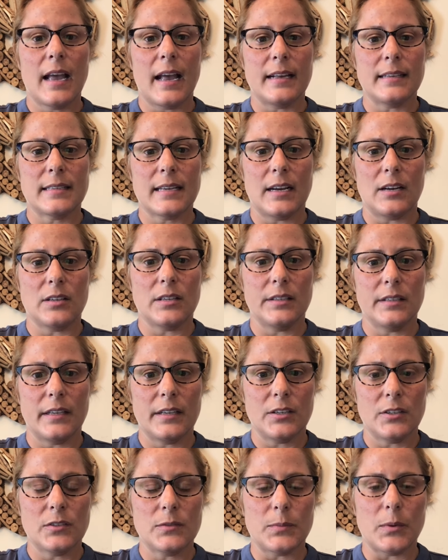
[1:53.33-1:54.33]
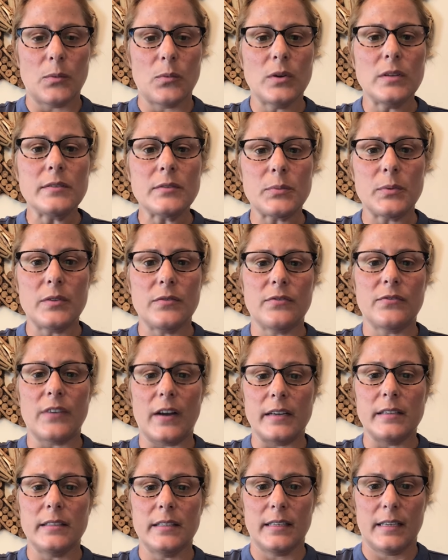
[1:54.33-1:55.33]
as calculators, but once we
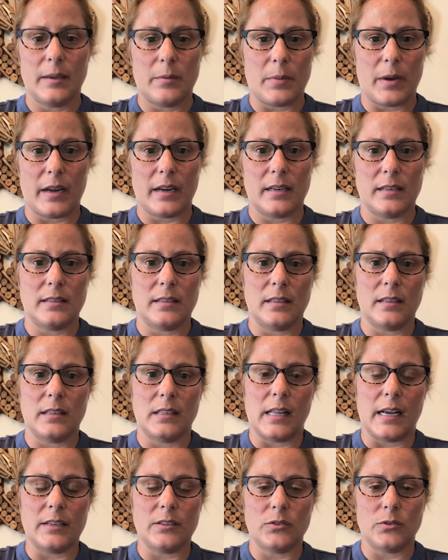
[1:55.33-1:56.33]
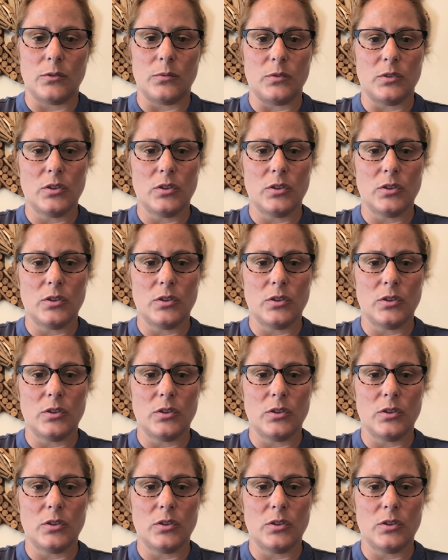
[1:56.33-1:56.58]
finally get back into the classroom,